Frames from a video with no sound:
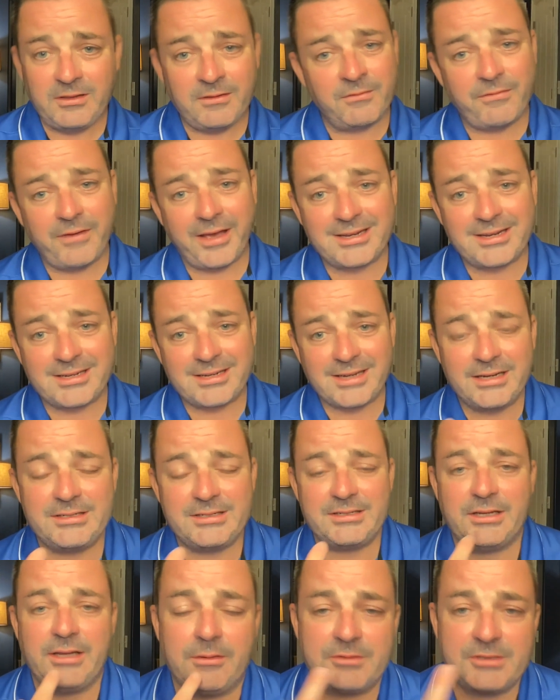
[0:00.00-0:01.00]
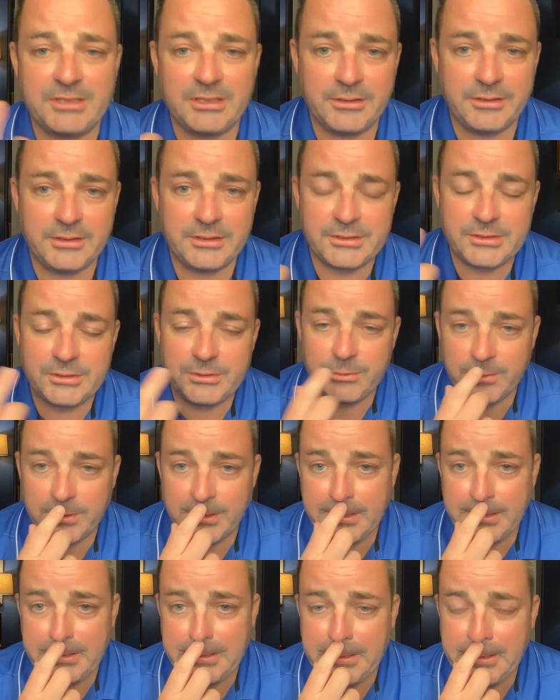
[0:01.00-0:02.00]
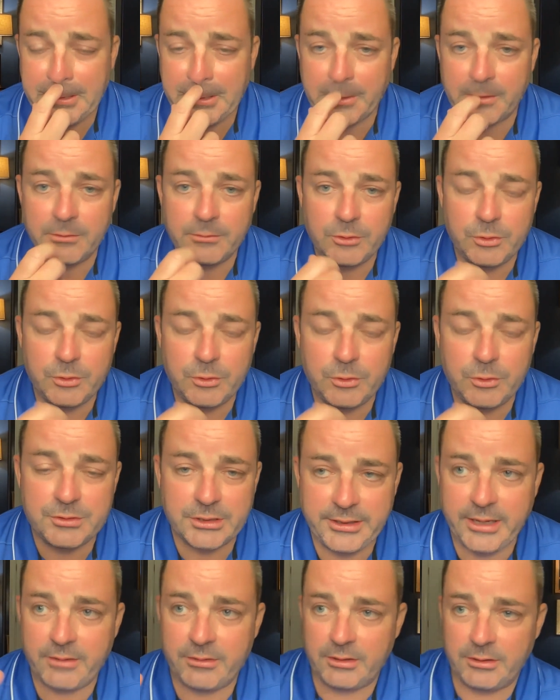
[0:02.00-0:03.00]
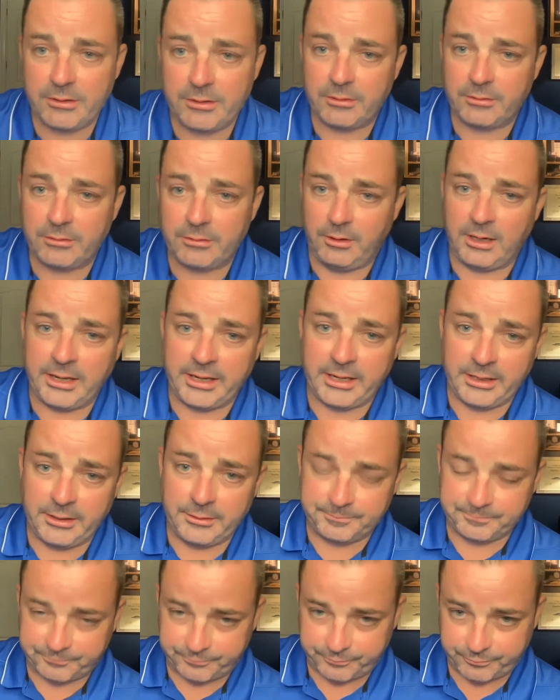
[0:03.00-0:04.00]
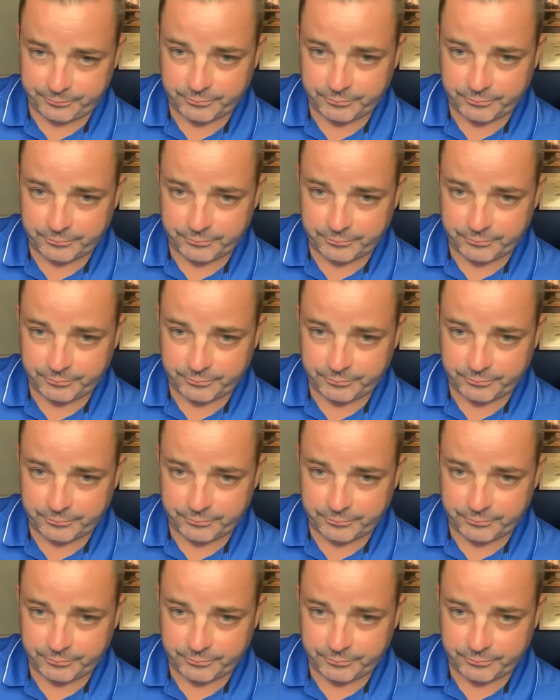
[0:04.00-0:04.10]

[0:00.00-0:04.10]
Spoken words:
In fact, I'd tell you, I was telling this to Nadir, who's down under Lane,